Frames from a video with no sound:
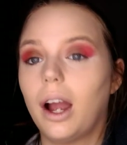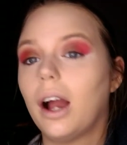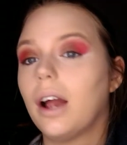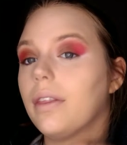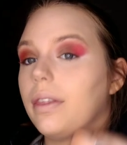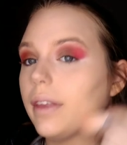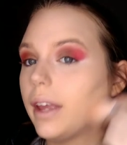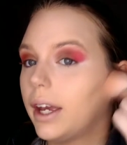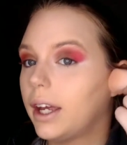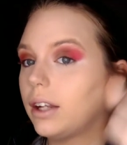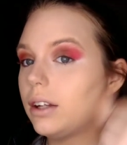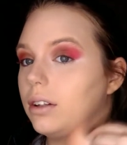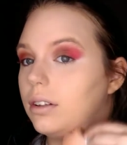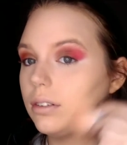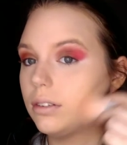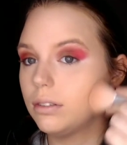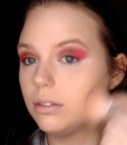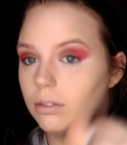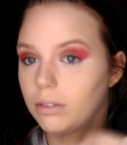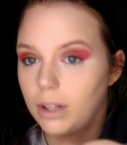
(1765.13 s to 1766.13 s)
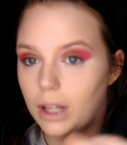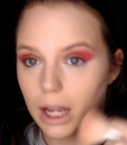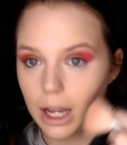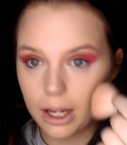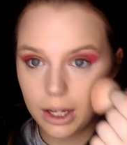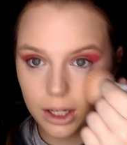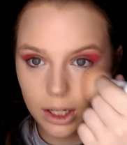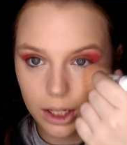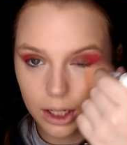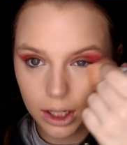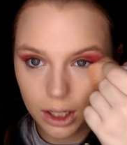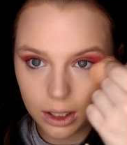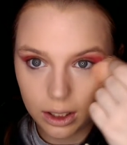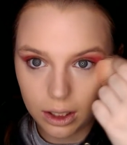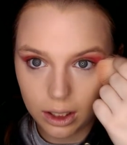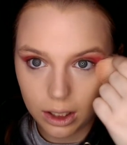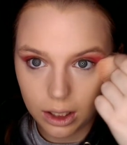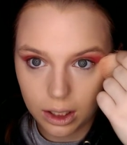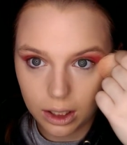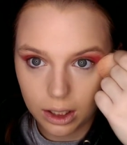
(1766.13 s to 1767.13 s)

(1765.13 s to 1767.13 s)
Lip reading: and then that, and